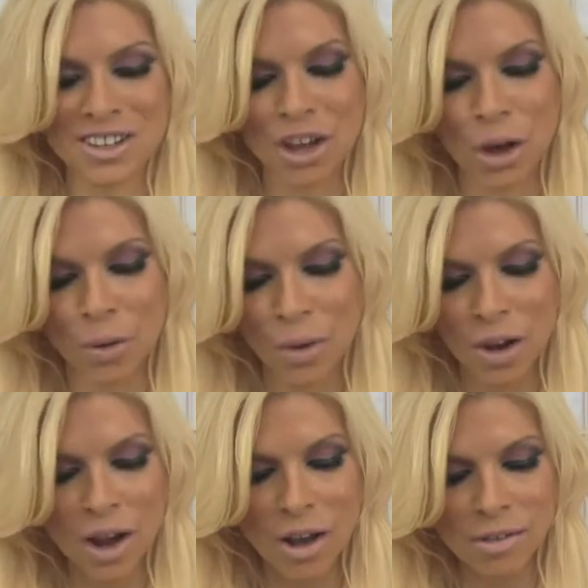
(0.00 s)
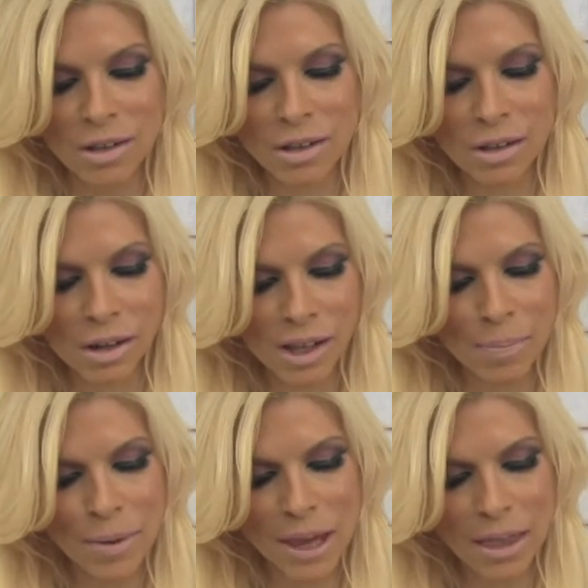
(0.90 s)
So this little
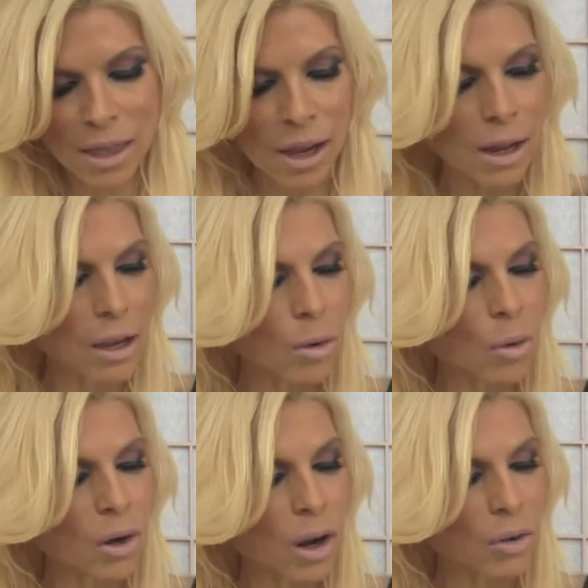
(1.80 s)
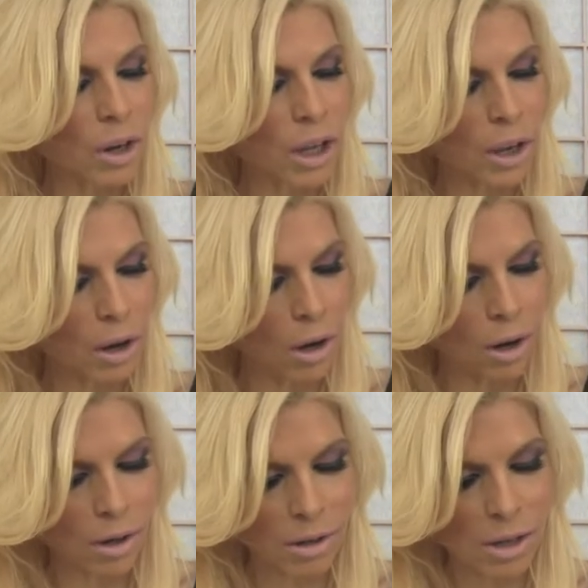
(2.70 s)
lippy that I got going on right
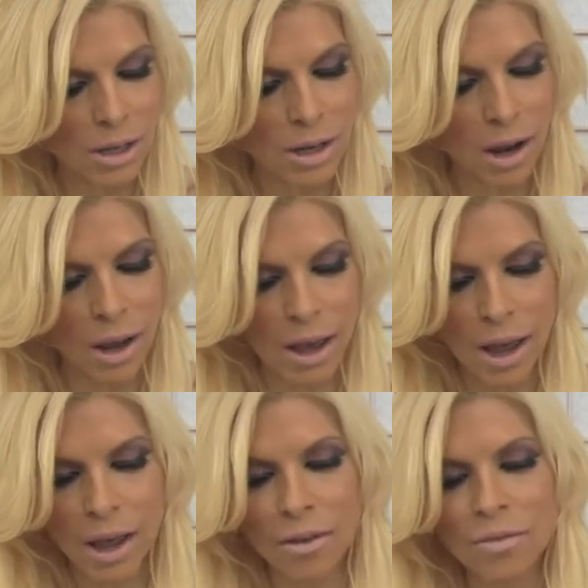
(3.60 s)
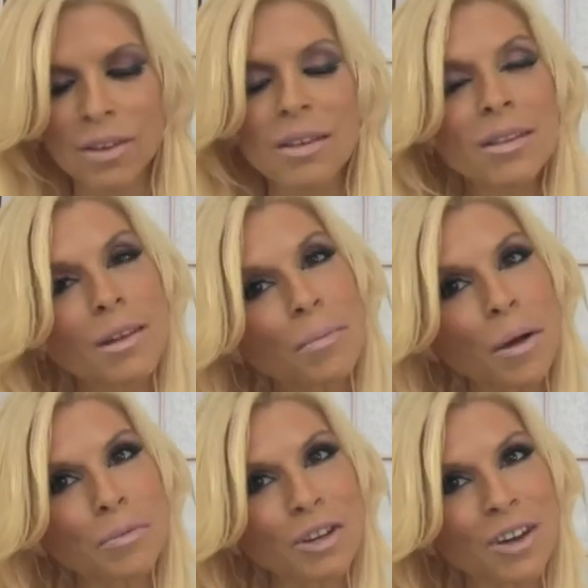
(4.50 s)
here does not have the
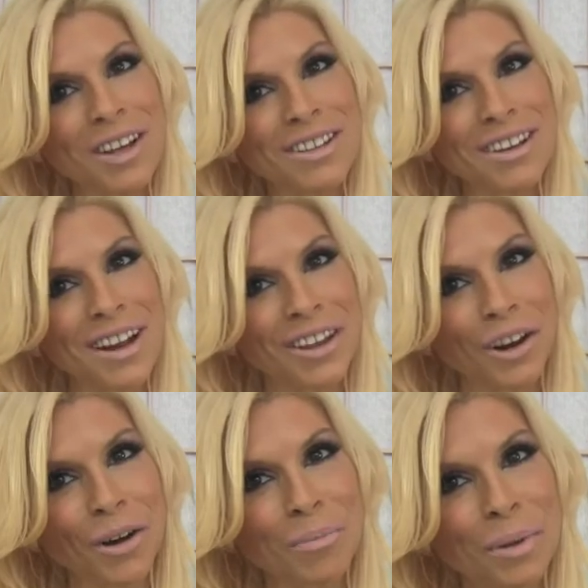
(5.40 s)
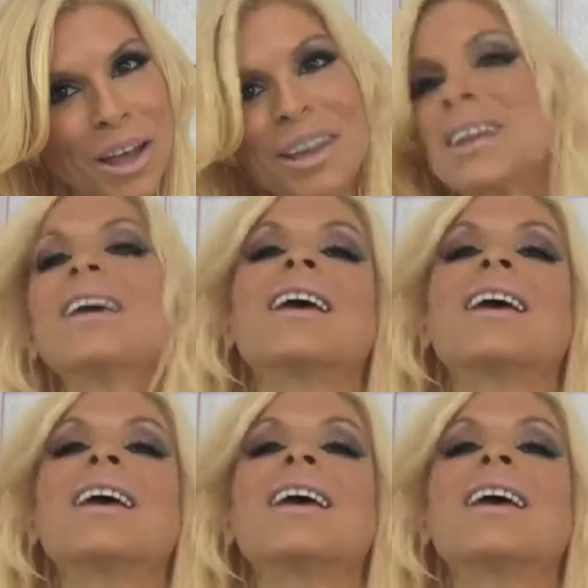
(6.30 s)
Bombshell Closet on there, but